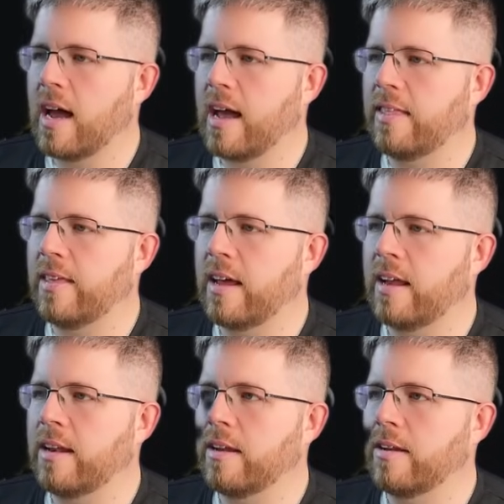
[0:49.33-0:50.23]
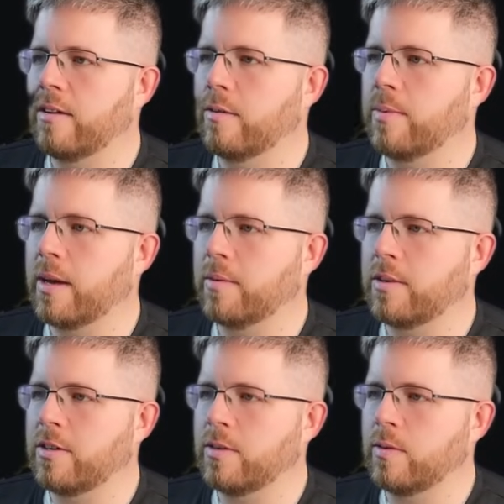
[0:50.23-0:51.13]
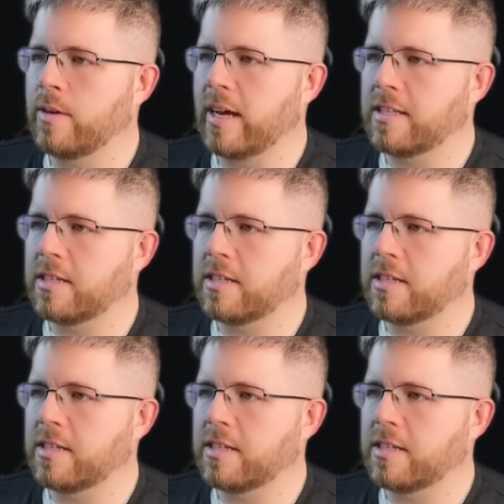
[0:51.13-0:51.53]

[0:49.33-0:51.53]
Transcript: and then you'll be able to get